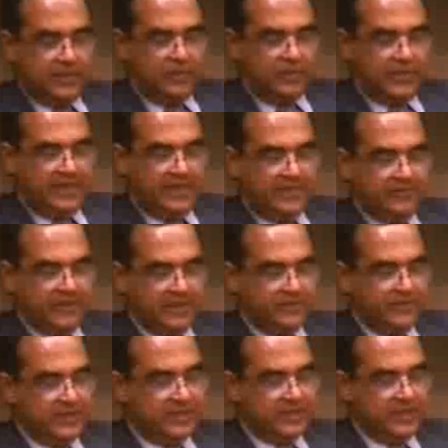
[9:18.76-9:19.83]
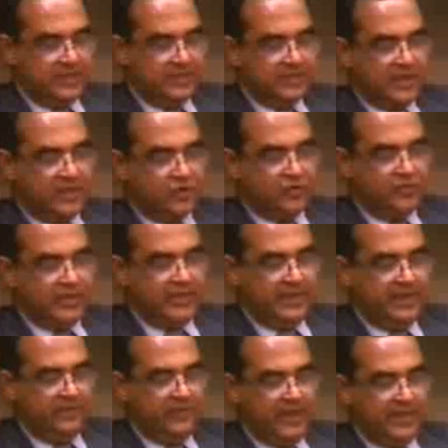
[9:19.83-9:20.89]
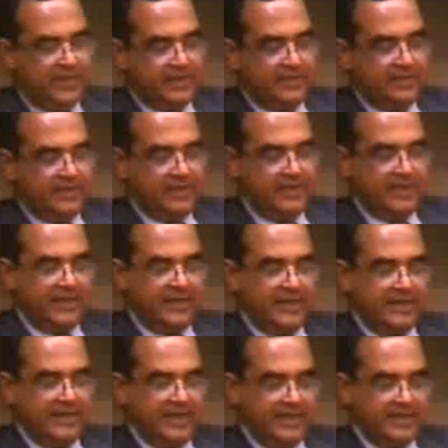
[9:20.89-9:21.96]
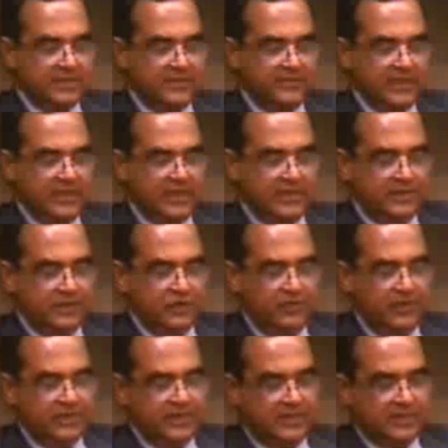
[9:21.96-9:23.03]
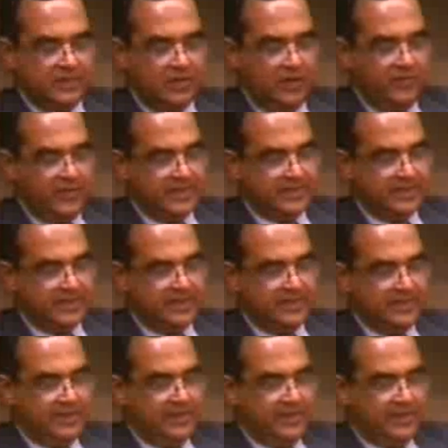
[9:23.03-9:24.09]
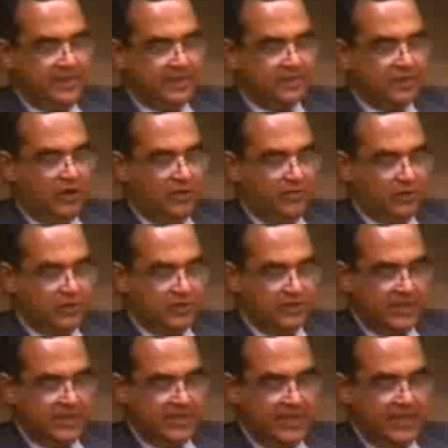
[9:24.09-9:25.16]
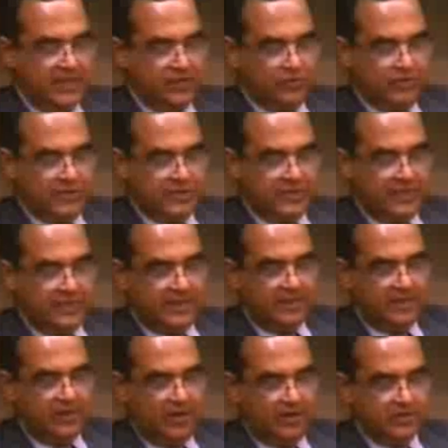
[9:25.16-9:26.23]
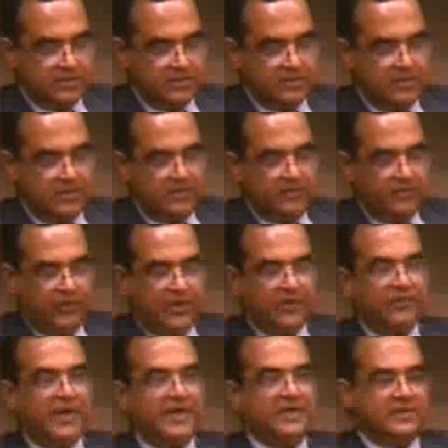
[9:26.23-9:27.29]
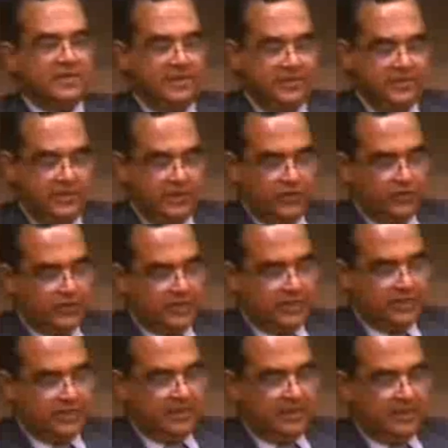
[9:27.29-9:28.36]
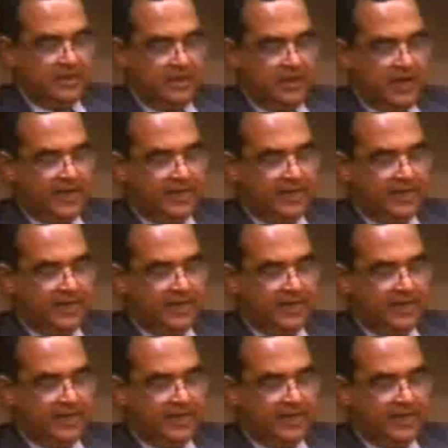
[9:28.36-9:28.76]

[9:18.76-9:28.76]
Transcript: A security interest which turns out to be invalid in the context of the consumer's insolvency is almost certain to result in loss for a financial institution,